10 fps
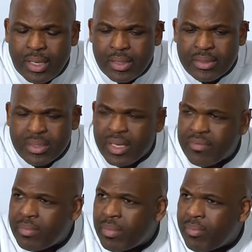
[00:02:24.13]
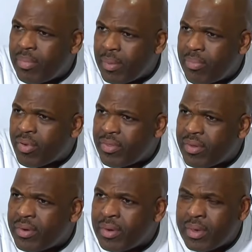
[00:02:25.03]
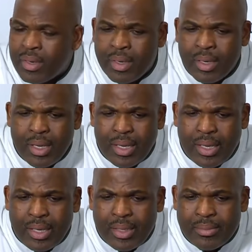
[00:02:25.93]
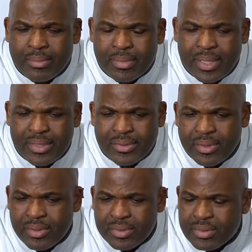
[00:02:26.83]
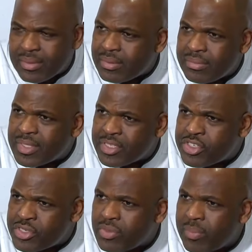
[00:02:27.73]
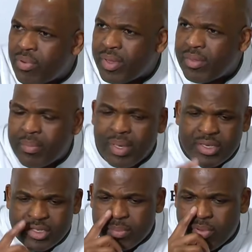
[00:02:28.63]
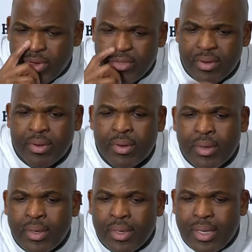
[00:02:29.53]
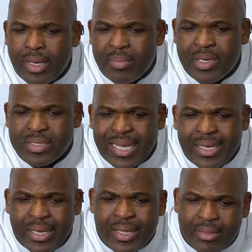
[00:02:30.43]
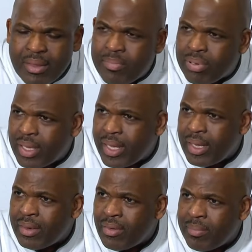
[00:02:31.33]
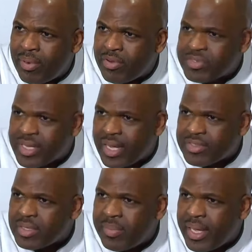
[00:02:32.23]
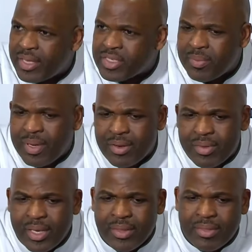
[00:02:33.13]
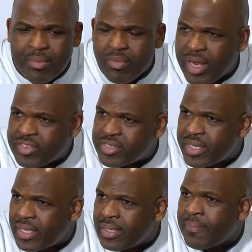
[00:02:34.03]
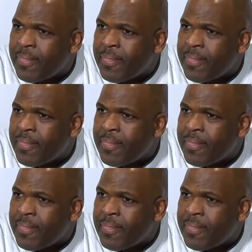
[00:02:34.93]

give them a breather. And, you know, it's a short breather, but it's a breather because I need them playing on both sides of the basketball. I don't need them resting